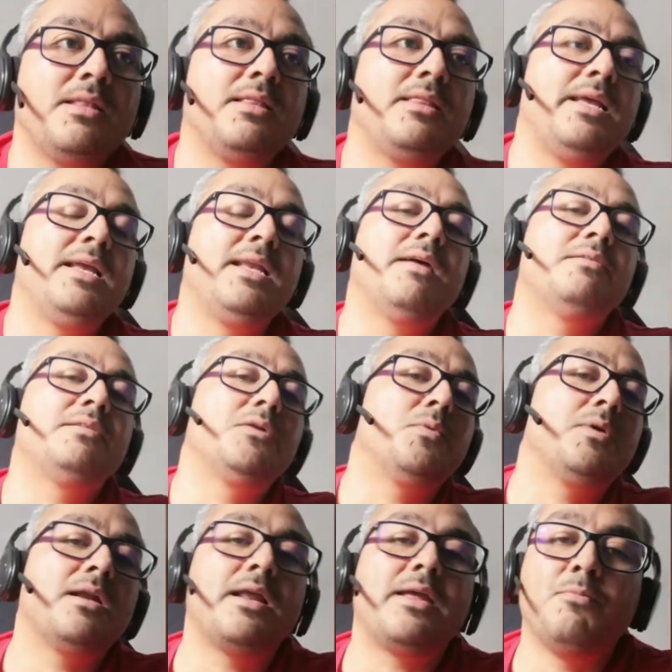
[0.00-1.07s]
Then after
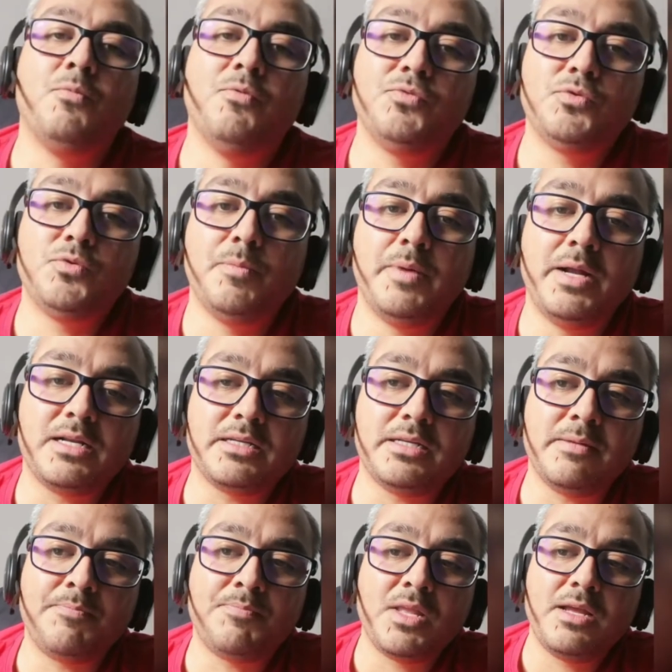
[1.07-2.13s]
when I moved to
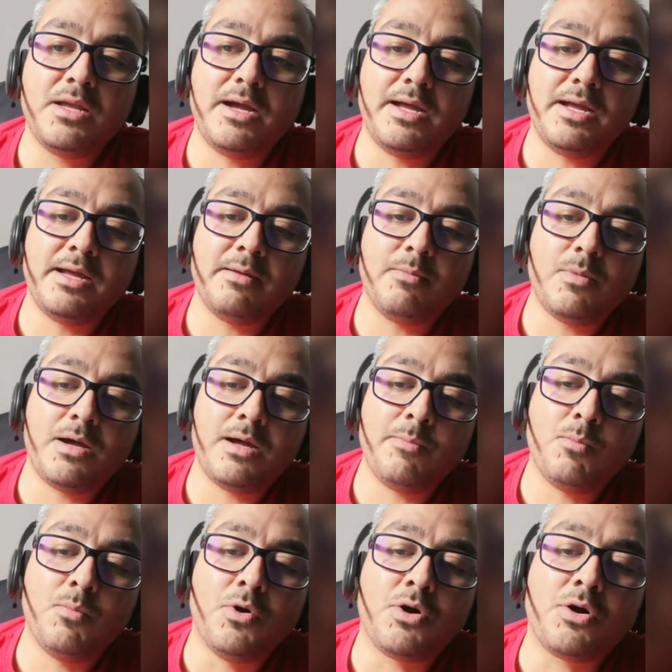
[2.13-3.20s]
Belgium,
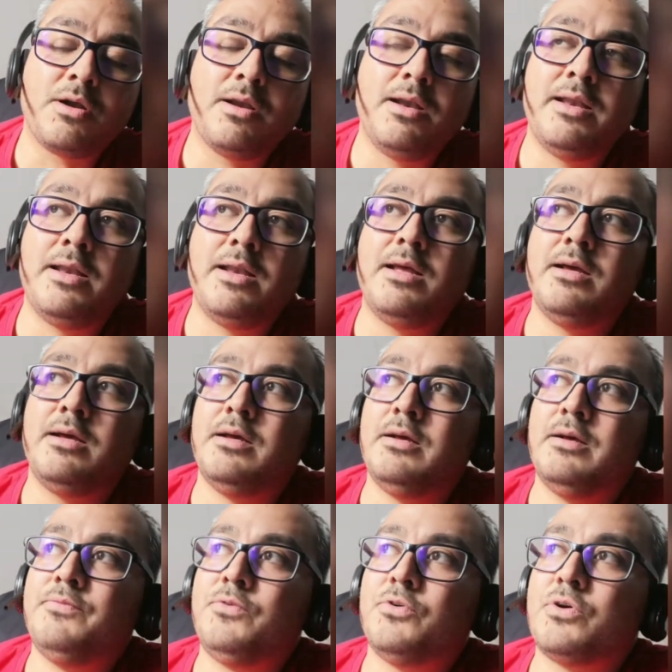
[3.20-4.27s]
I'm more
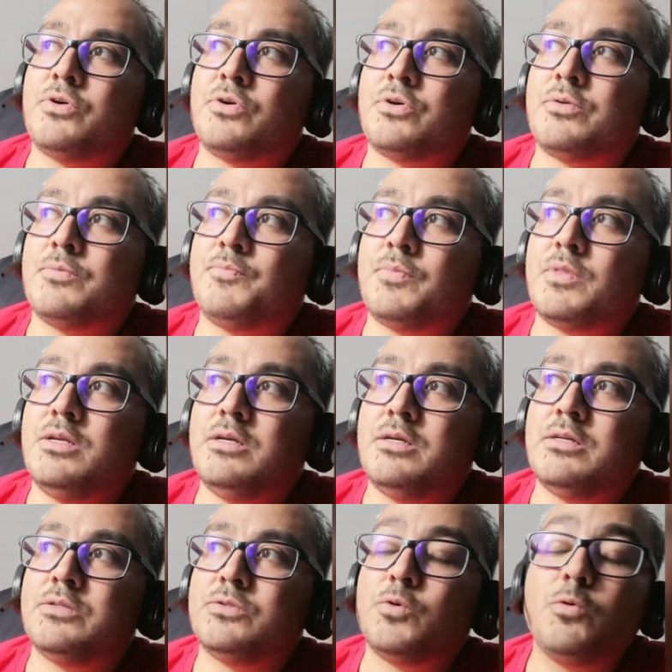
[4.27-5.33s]
for
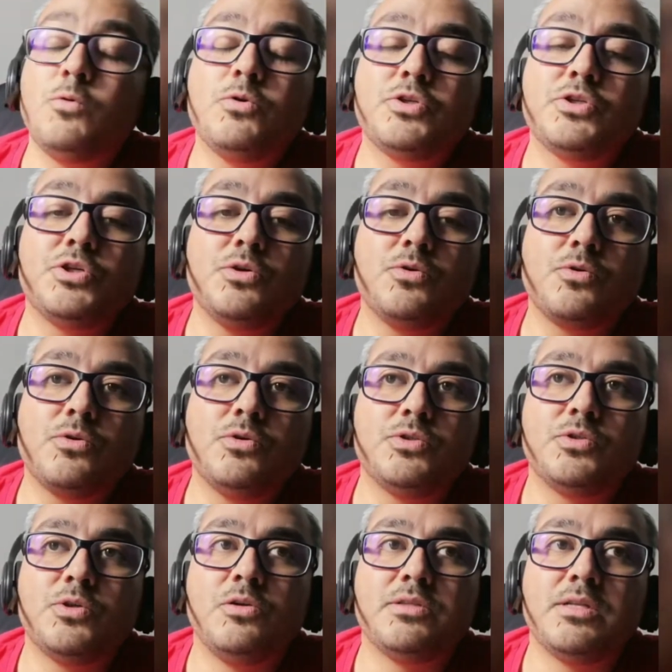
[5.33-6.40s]
solution
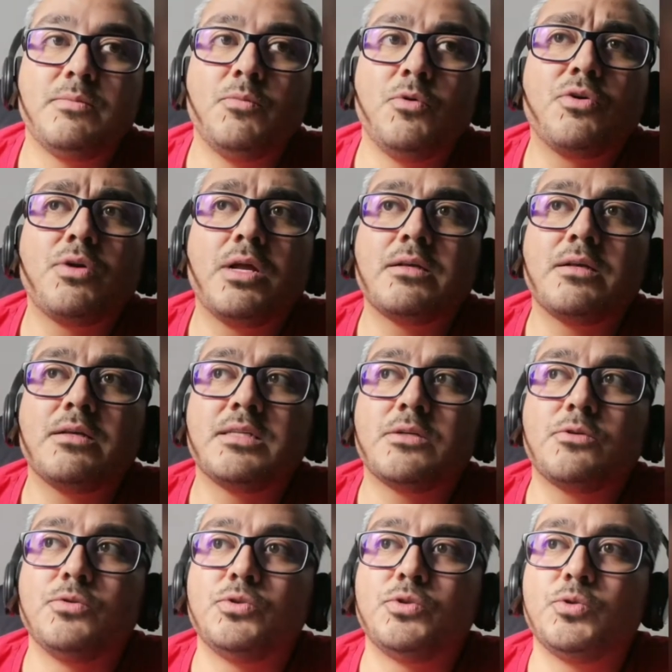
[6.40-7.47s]
consultant, more as a
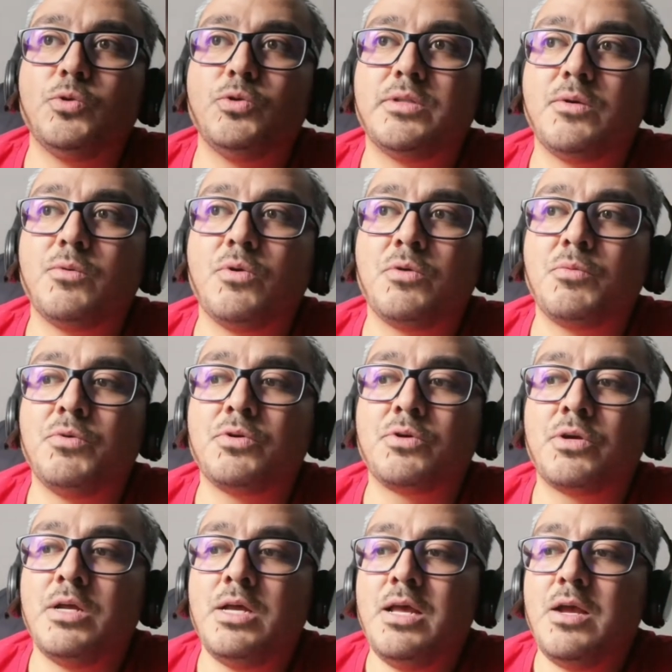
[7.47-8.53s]
consultant, work more
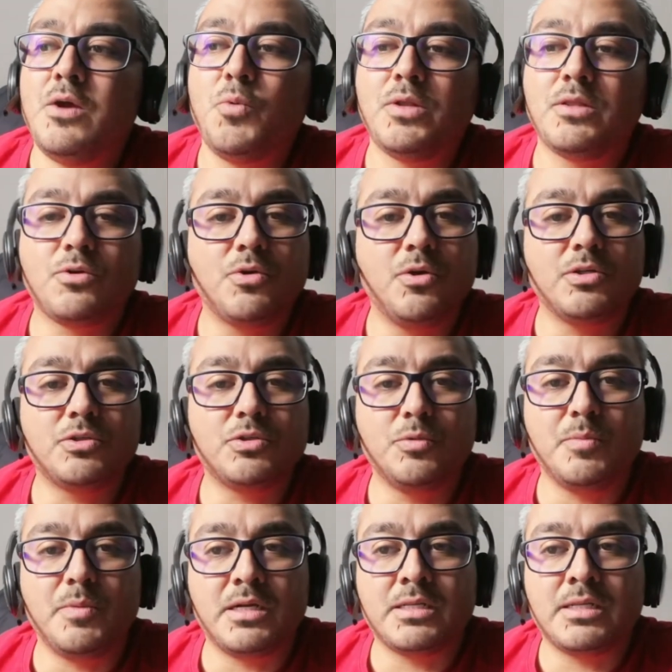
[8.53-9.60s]
with
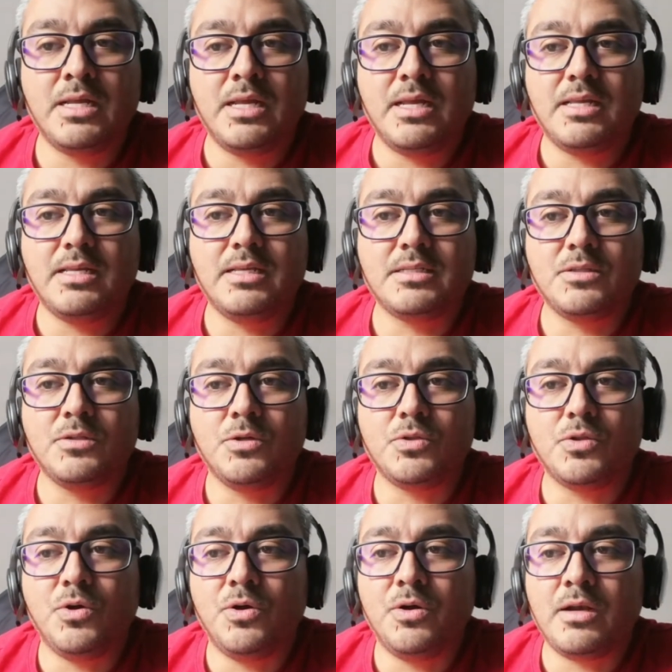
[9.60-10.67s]
customers. It's
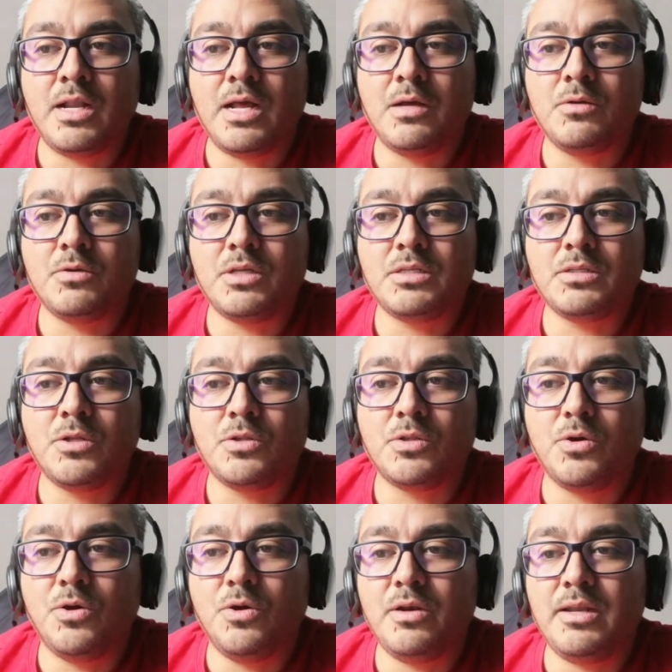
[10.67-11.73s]
not
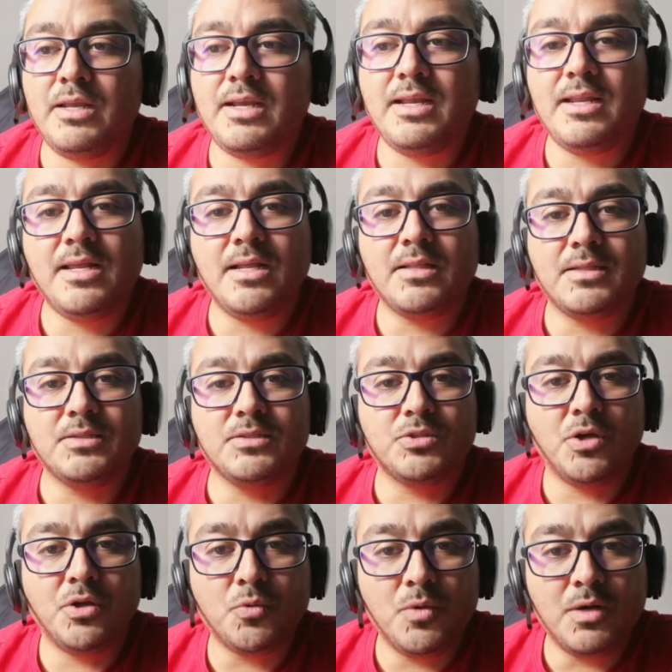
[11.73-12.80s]
only creating
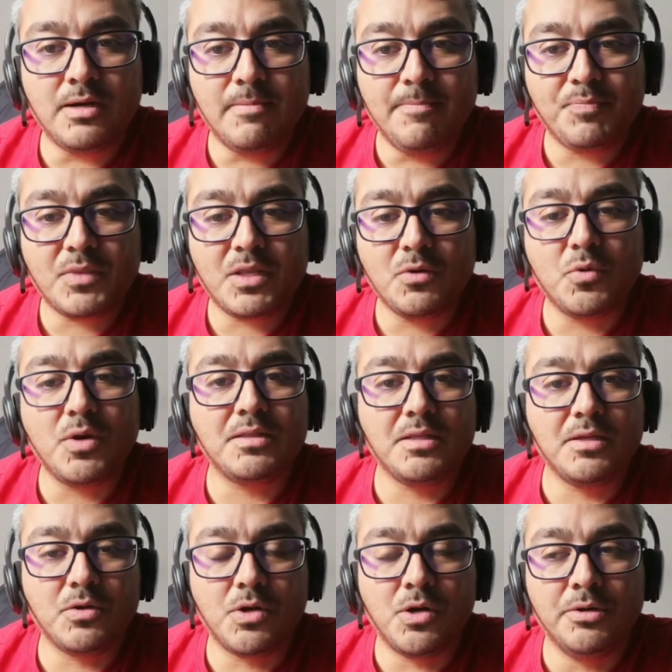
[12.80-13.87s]
software,
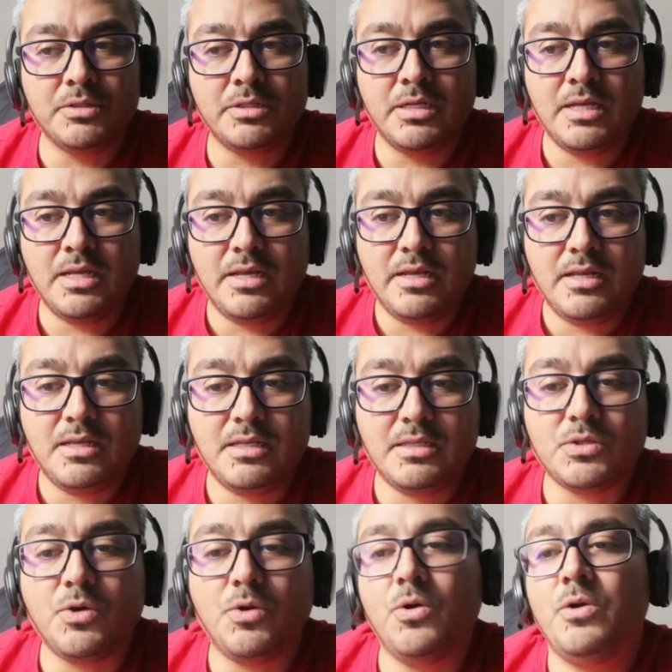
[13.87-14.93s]
writing code,
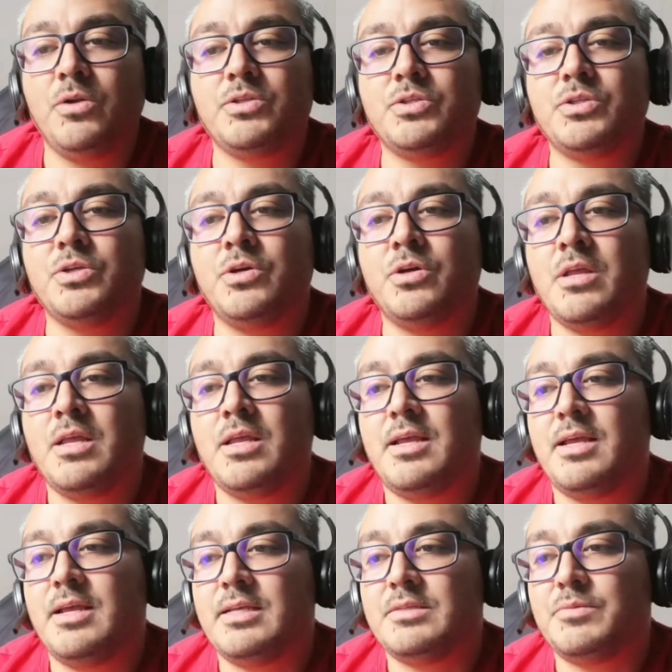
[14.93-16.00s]
is also
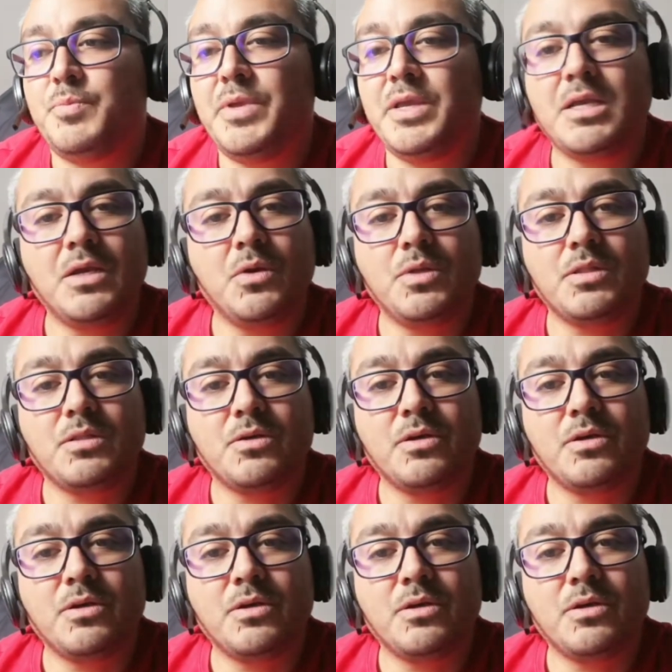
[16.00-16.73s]
speaking with